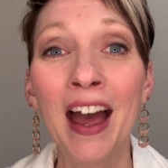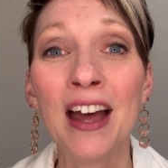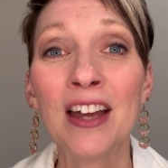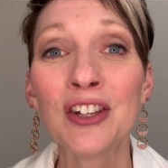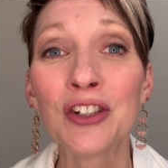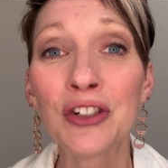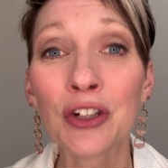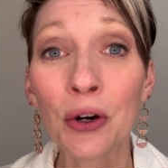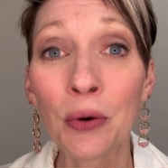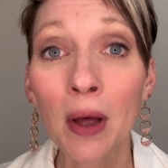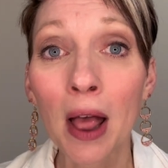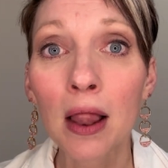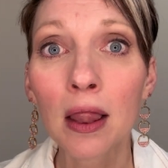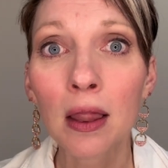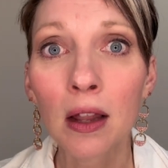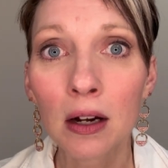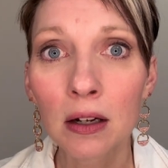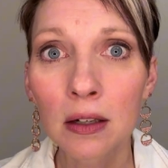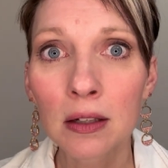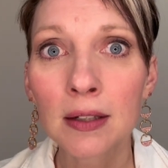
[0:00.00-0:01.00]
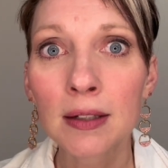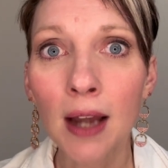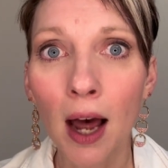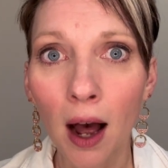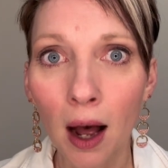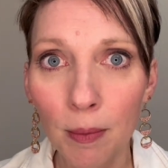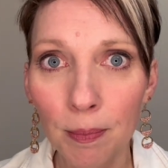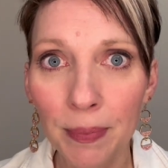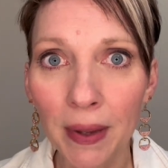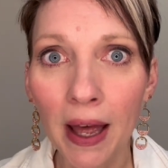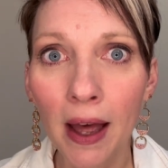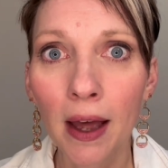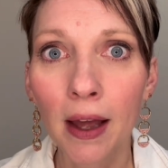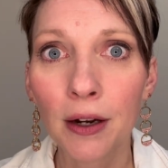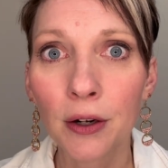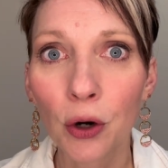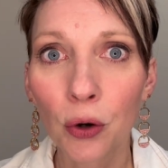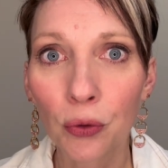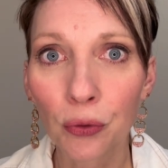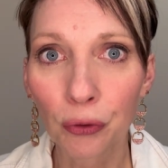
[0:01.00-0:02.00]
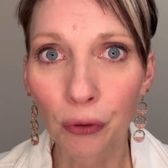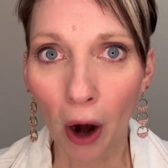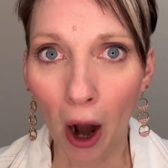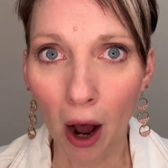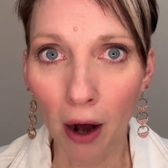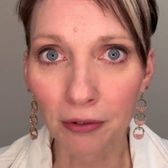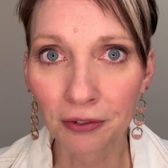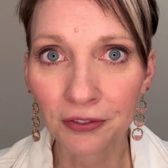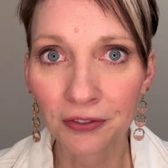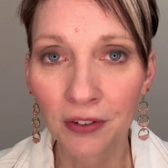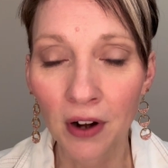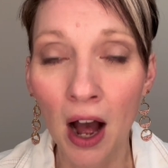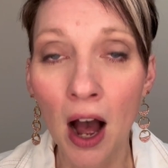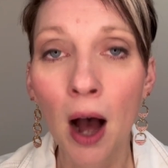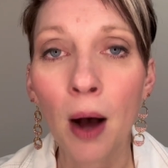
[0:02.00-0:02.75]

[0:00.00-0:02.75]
So it looks a bit rough,